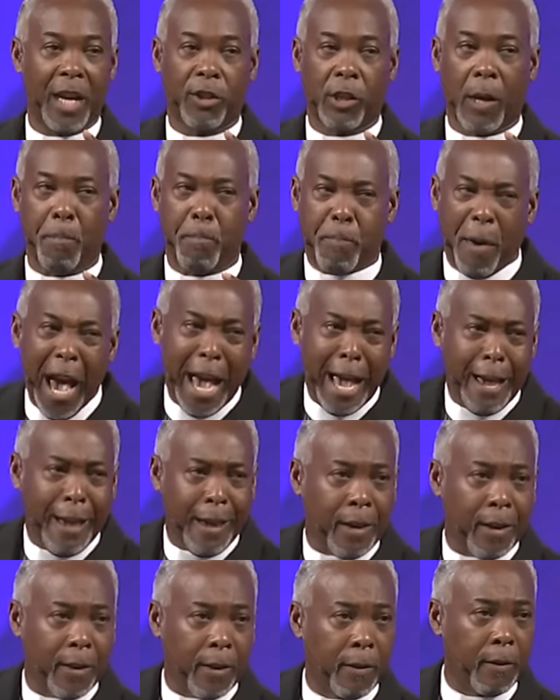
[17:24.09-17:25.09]
a
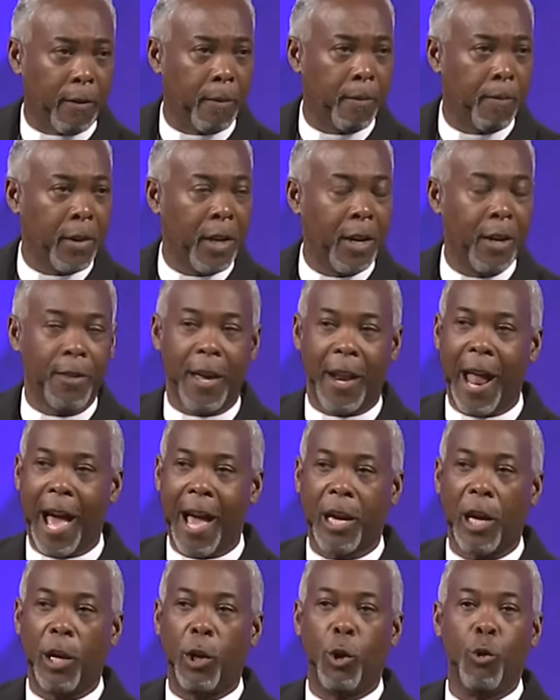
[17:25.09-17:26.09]
pain that I
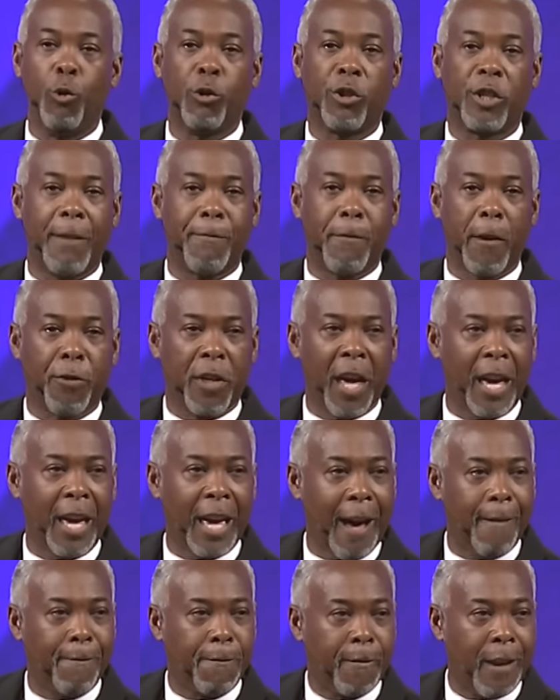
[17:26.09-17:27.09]
could lose everything
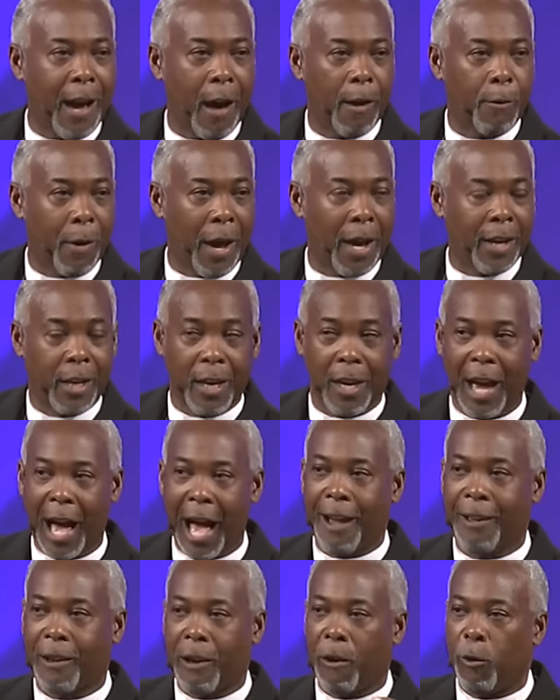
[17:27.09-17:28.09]
I've got right here.
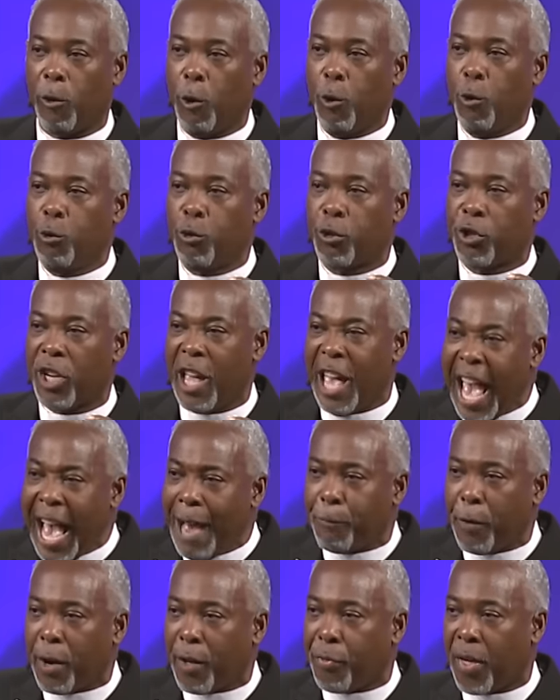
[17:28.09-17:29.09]
I could lose
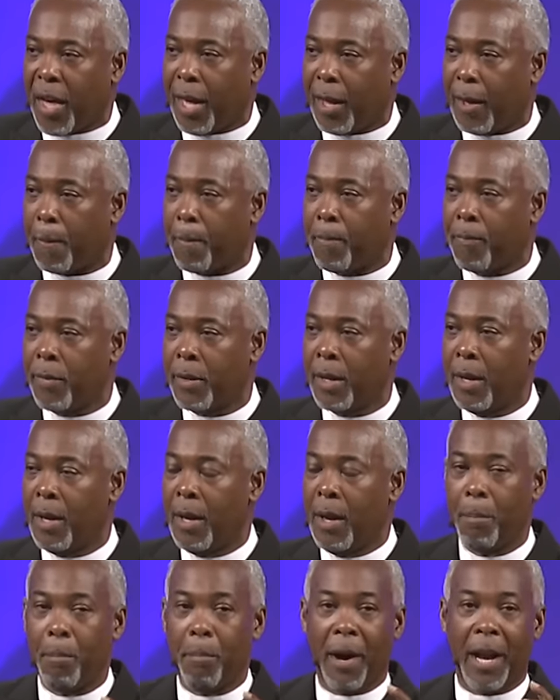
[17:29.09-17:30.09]
everything.
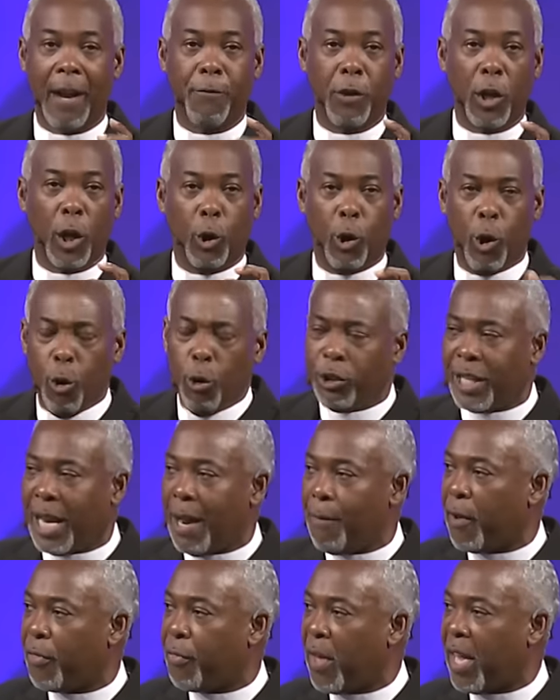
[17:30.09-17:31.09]
But if you lose
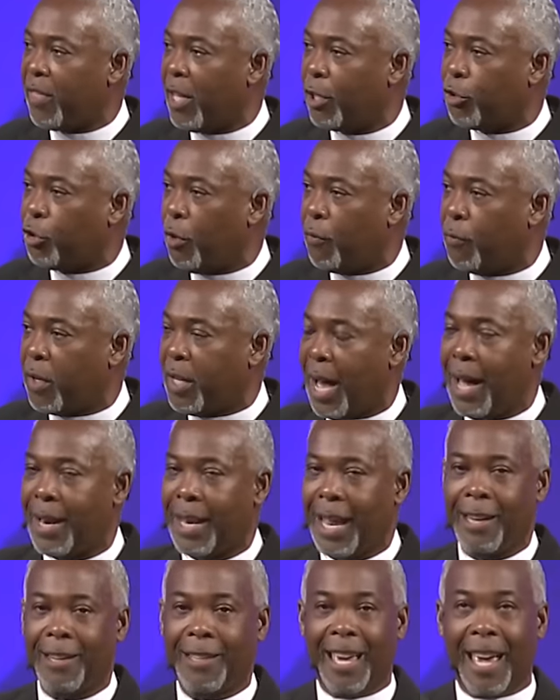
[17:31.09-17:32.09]
everything that you've got
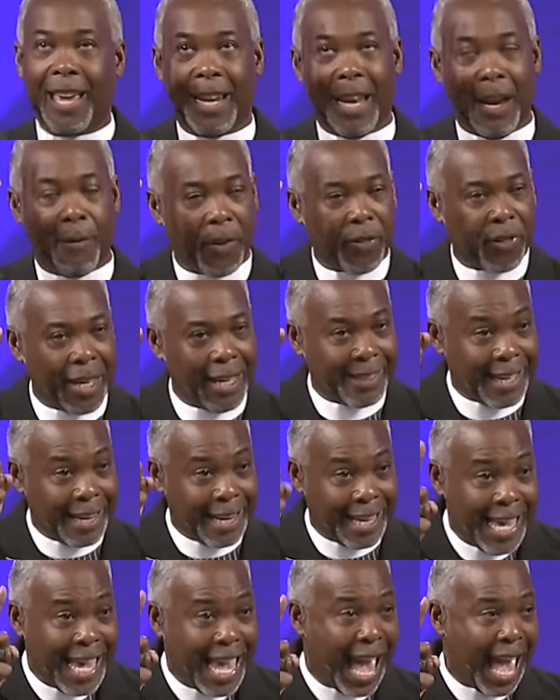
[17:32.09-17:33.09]
and gain everything that
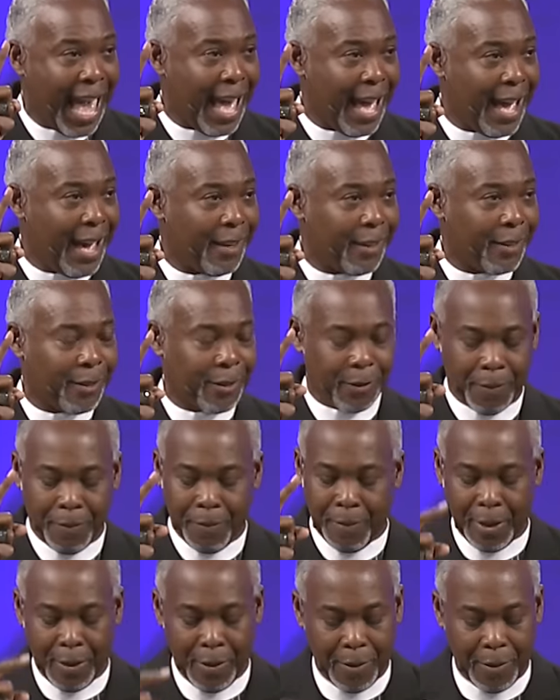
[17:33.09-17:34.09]
He has,
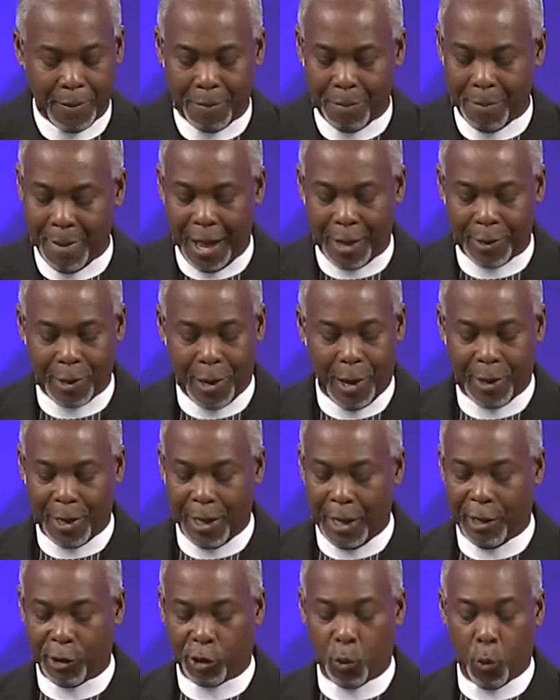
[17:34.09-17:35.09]
my God,
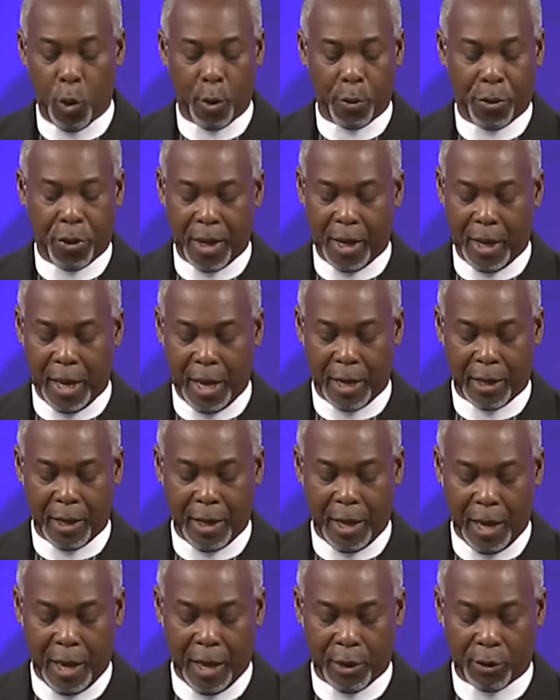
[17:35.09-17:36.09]
it is worth it. It
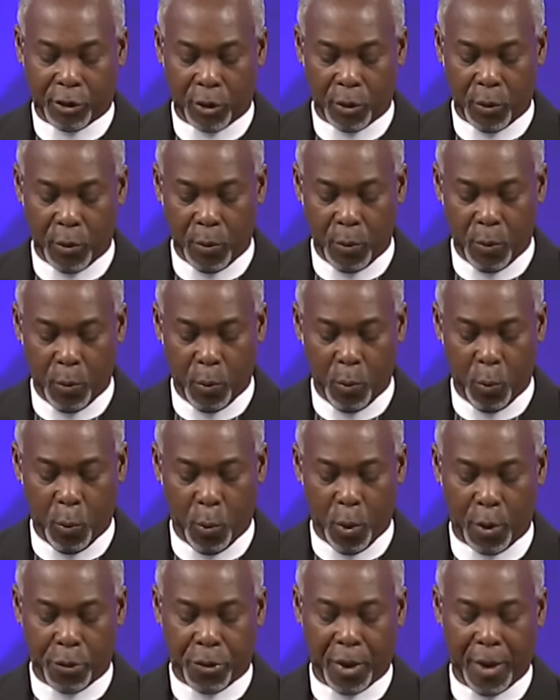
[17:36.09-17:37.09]
is
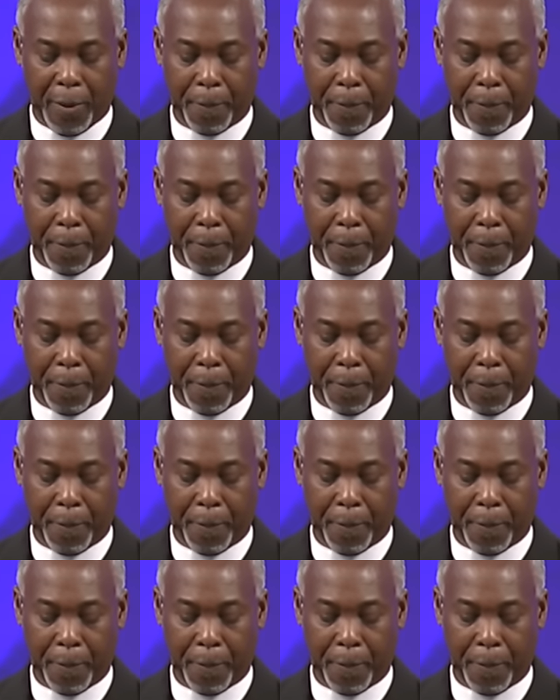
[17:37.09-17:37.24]
worth it.